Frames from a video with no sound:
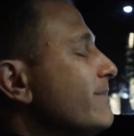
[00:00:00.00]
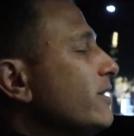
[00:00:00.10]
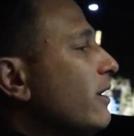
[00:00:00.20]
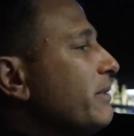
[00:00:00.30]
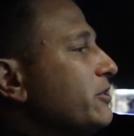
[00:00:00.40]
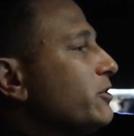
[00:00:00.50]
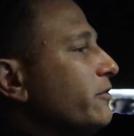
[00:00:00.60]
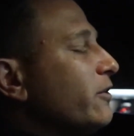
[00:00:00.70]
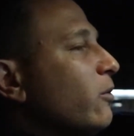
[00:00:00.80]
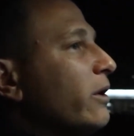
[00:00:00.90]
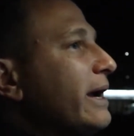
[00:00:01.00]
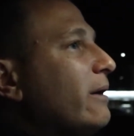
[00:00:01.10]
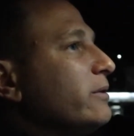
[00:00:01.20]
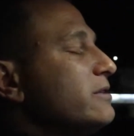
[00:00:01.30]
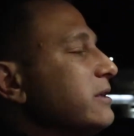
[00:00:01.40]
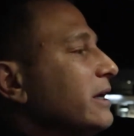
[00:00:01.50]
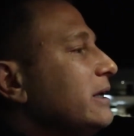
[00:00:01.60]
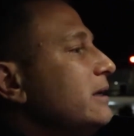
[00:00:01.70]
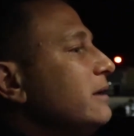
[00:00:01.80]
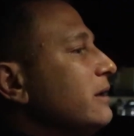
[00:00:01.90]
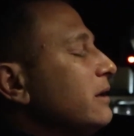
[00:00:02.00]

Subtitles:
you know, I'm not sure if it'll work out with this lady.